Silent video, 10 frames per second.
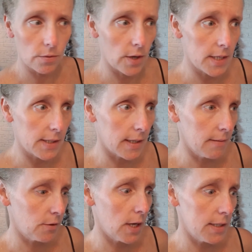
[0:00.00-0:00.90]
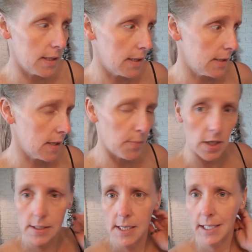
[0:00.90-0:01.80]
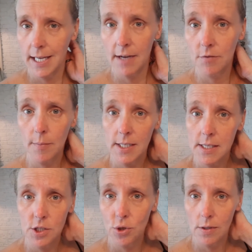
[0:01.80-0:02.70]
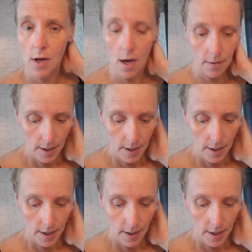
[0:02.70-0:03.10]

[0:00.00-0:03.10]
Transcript: Crazy, craziness. I bought a second ham from my sister-in-law.